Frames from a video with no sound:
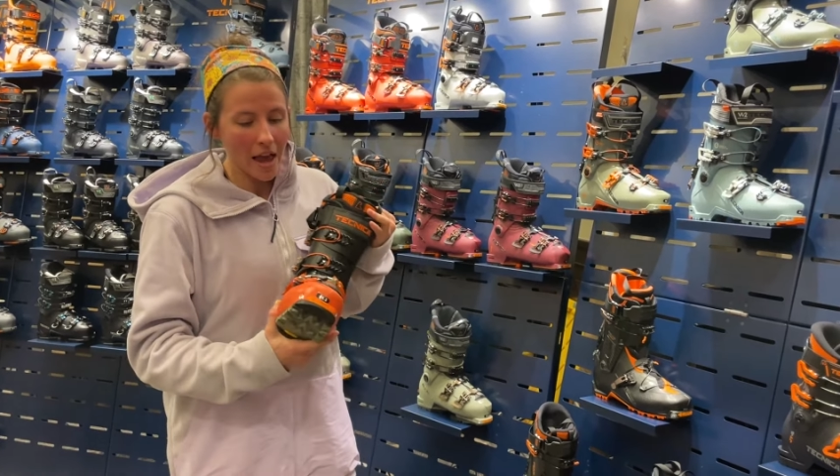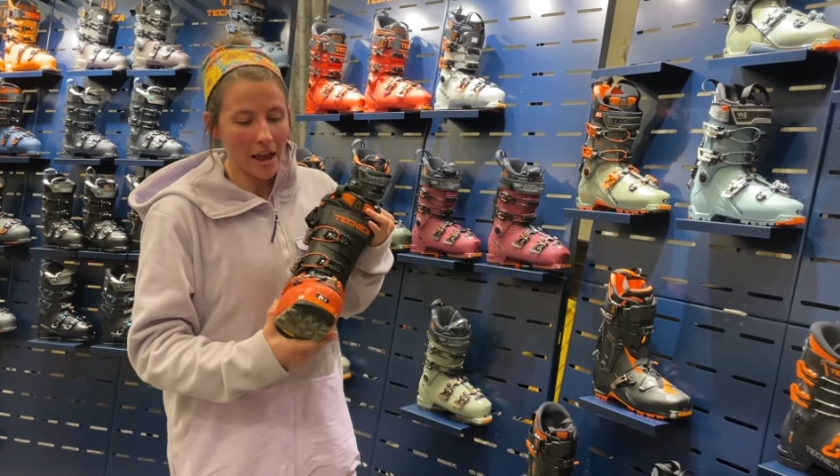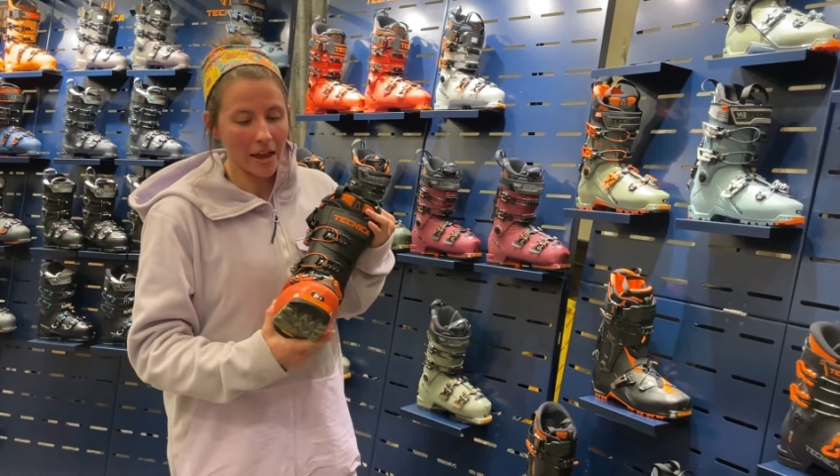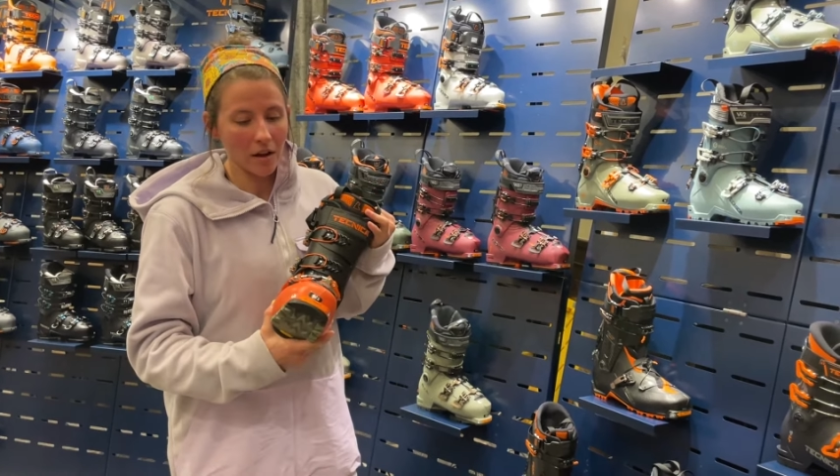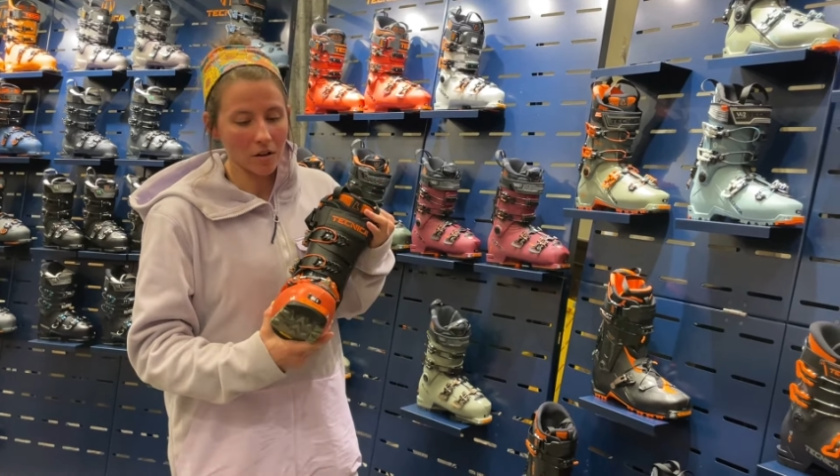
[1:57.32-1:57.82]

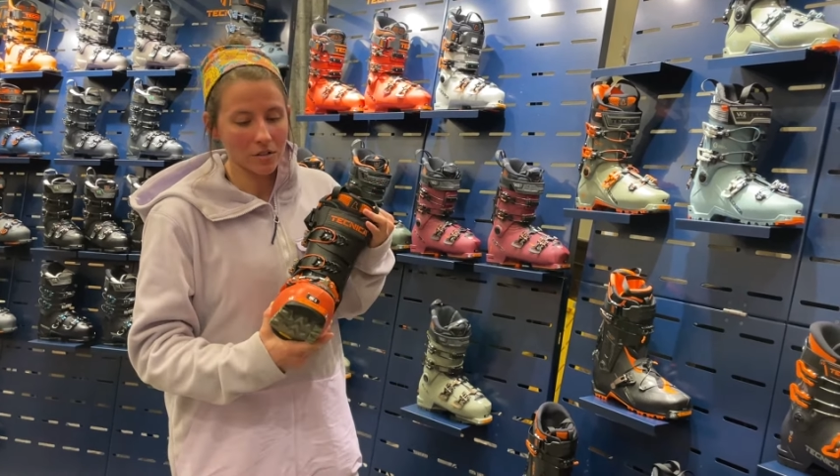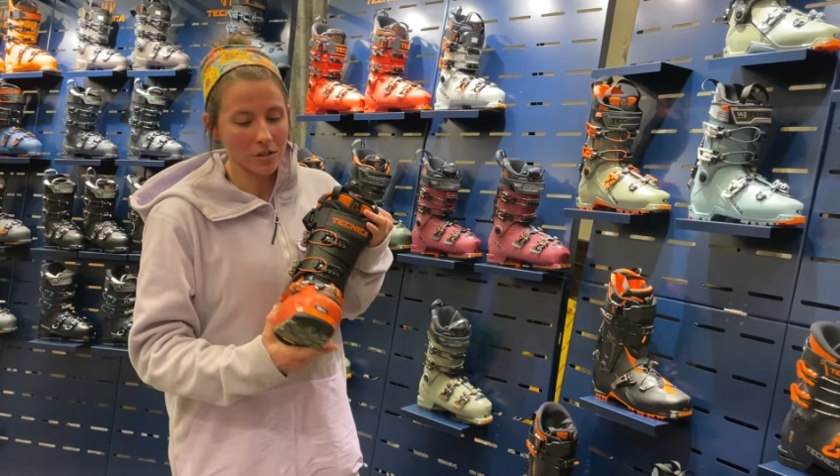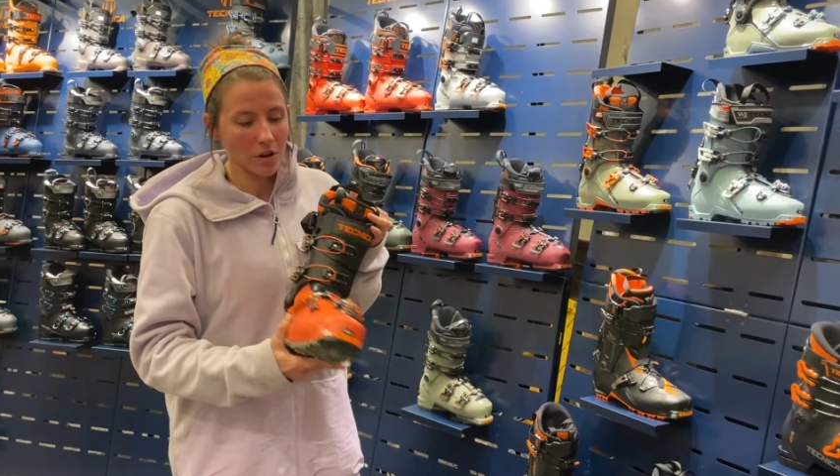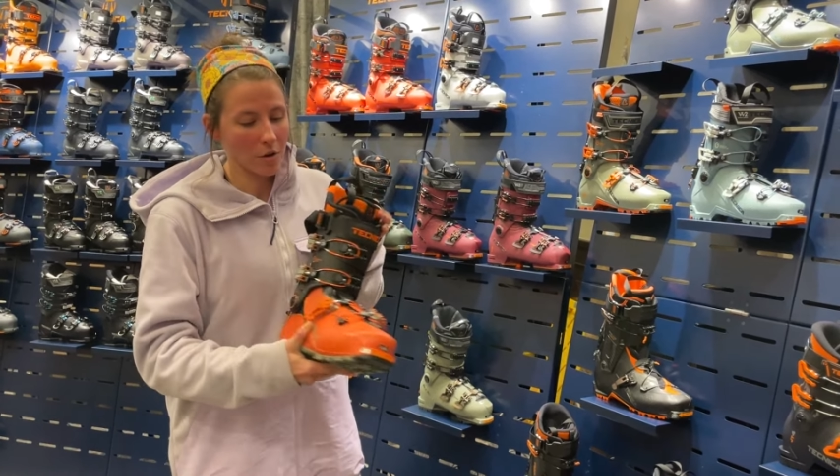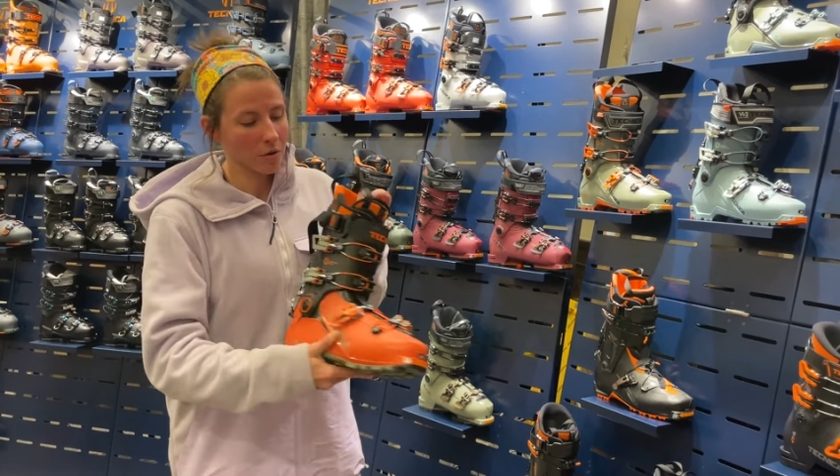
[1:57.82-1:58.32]
A
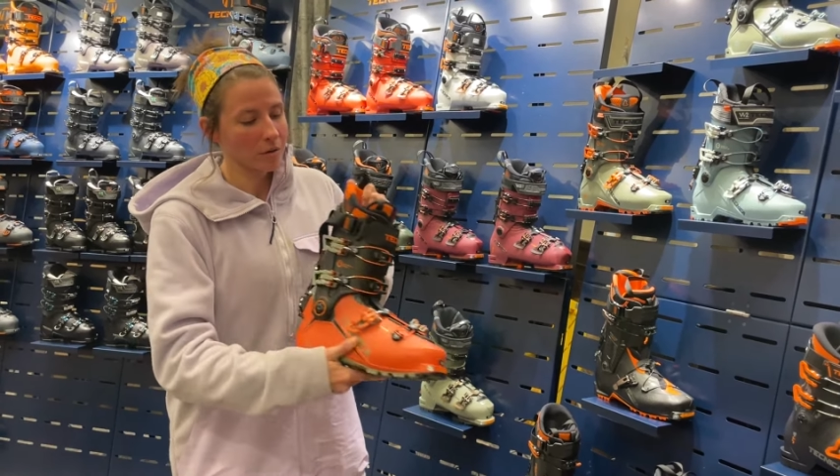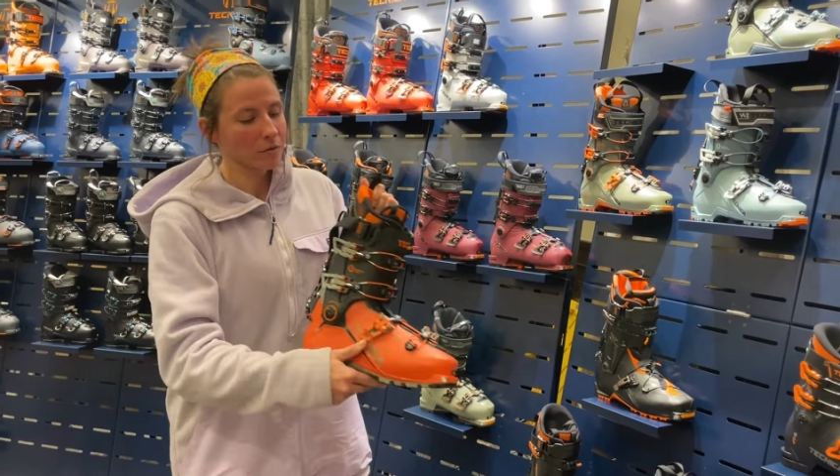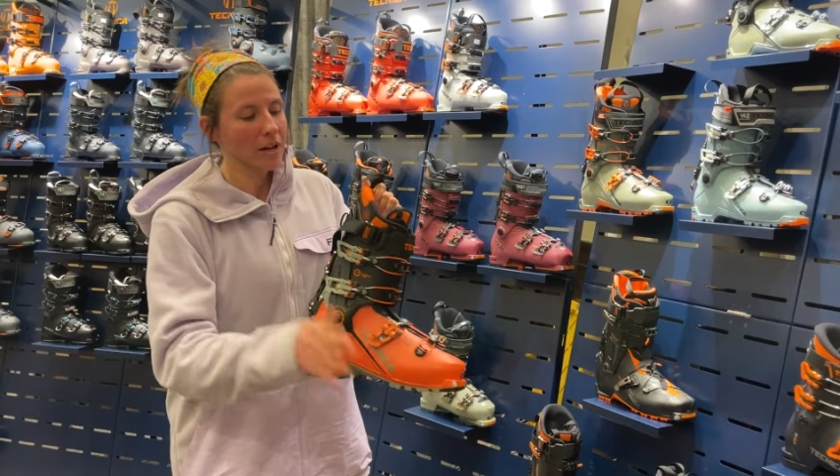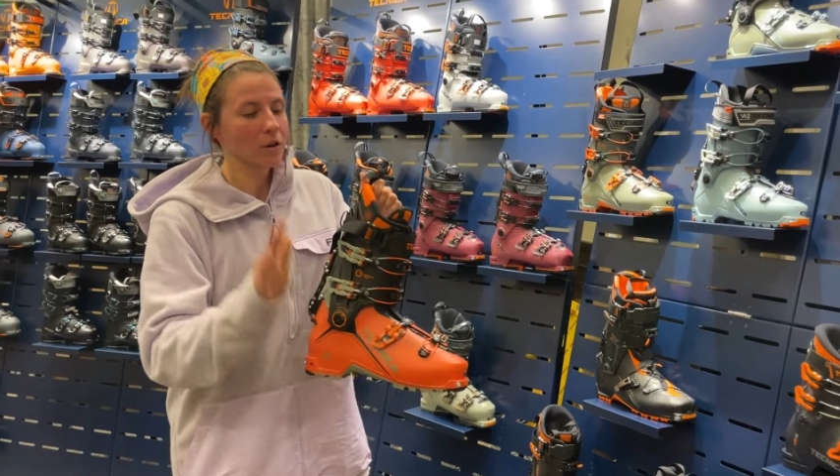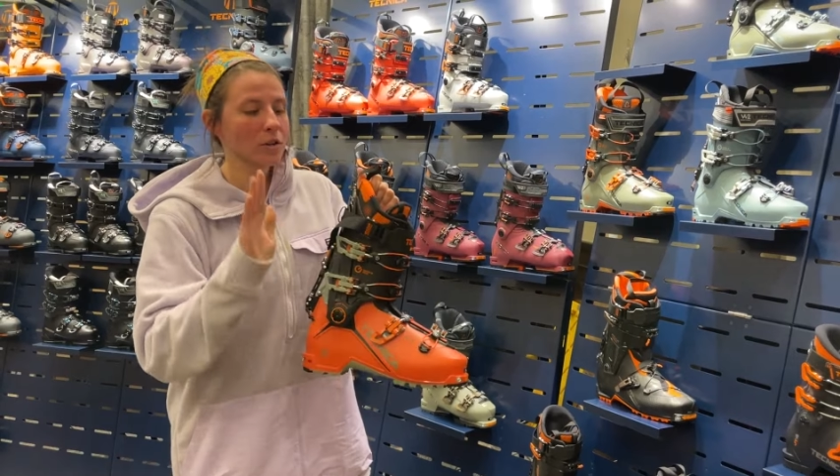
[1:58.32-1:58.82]
also
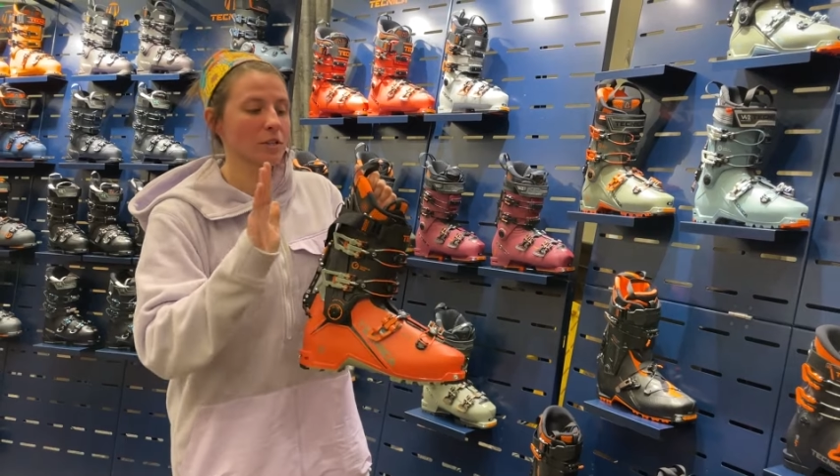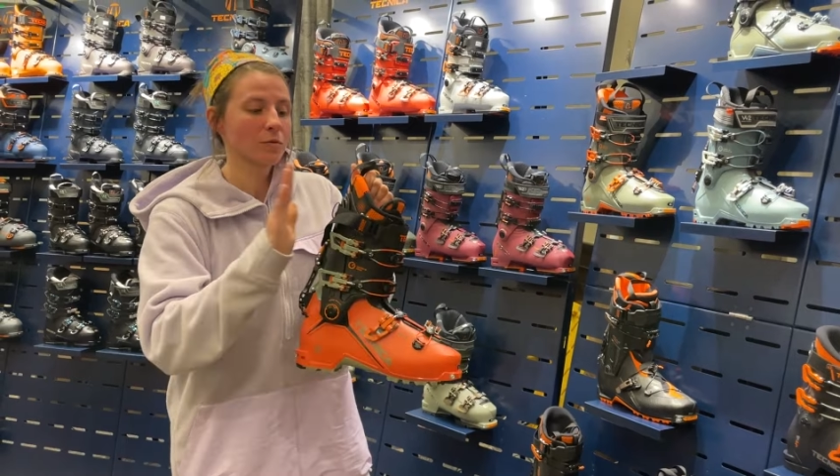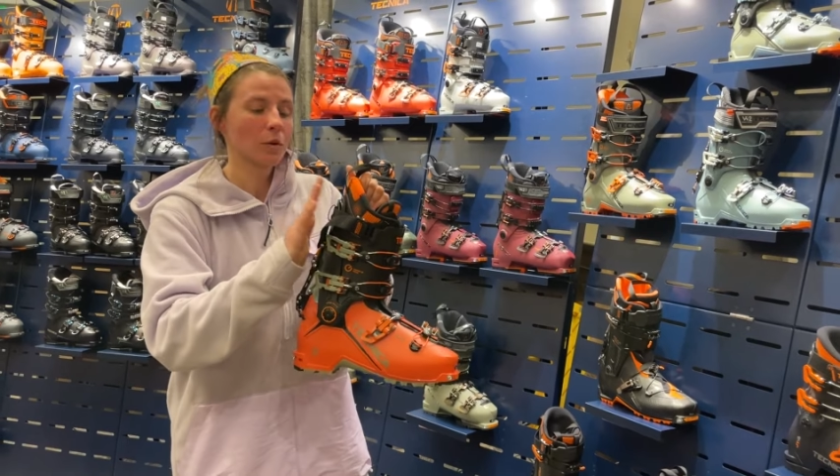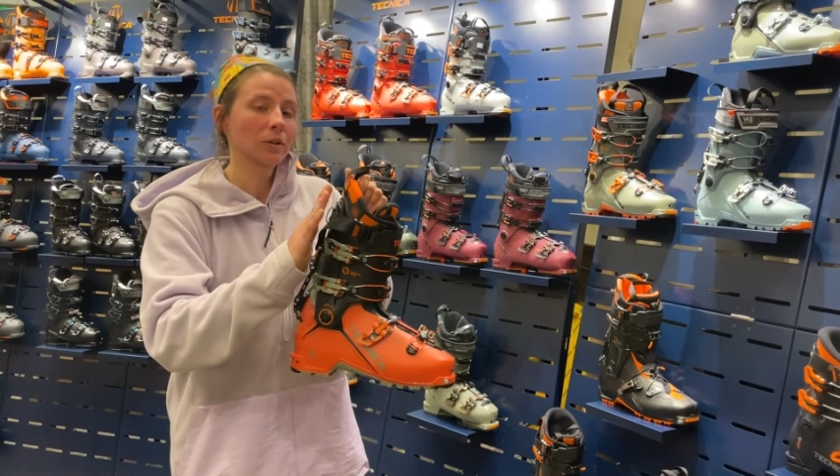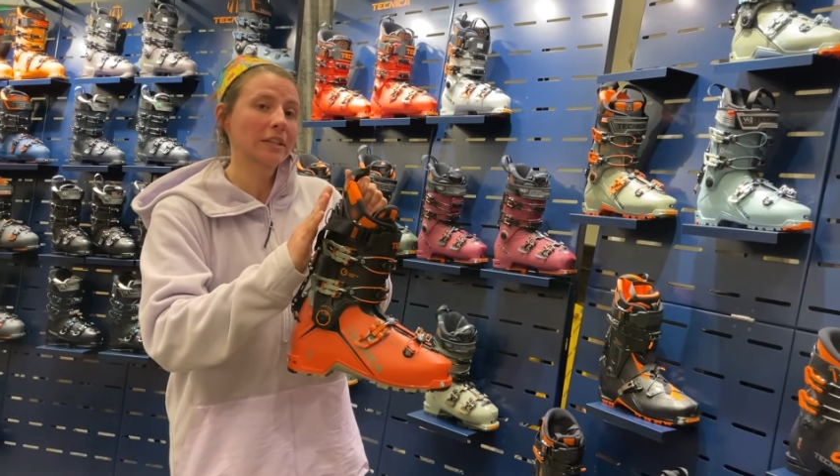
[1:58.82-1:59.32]
increased
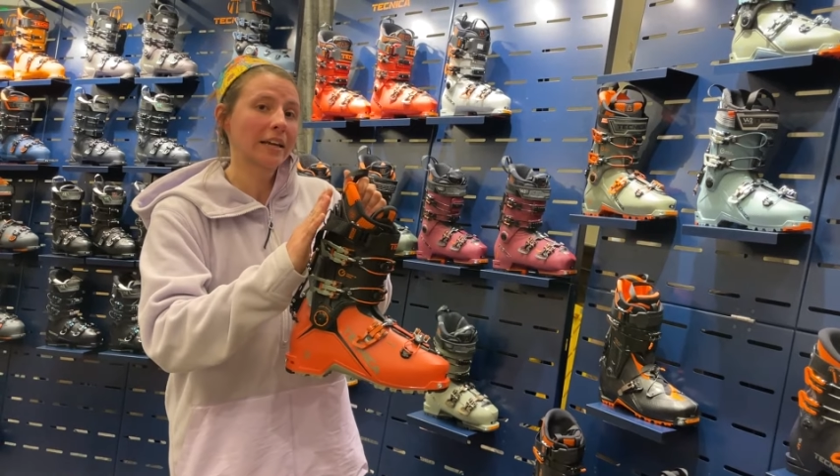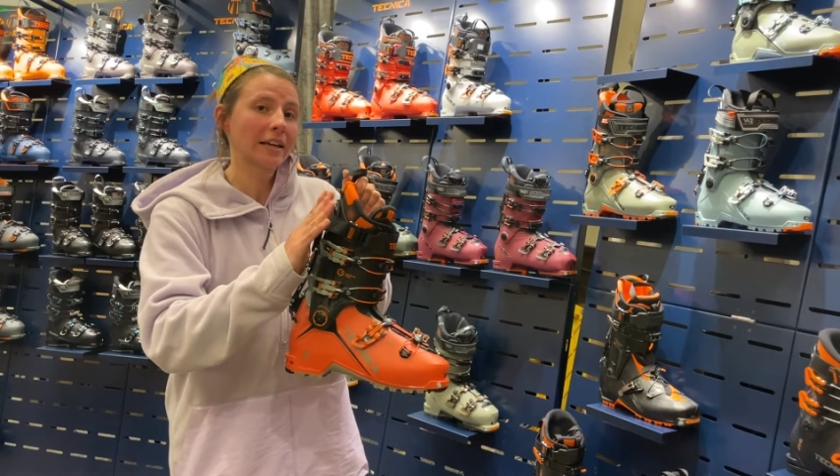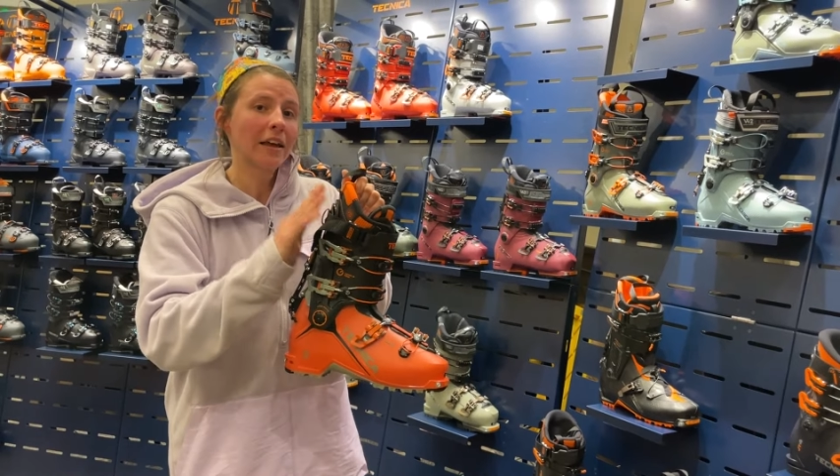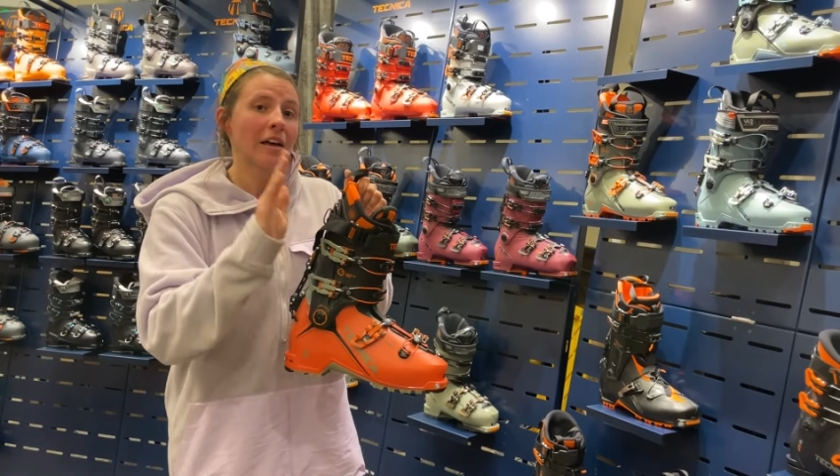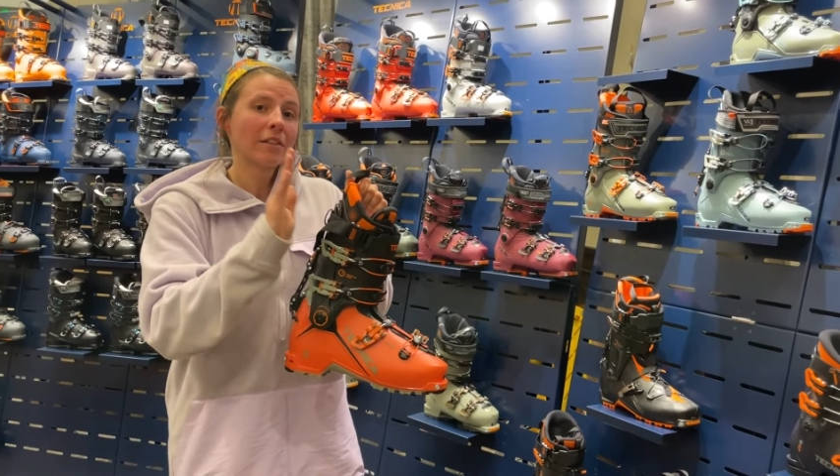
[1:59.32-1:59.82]
forward lean.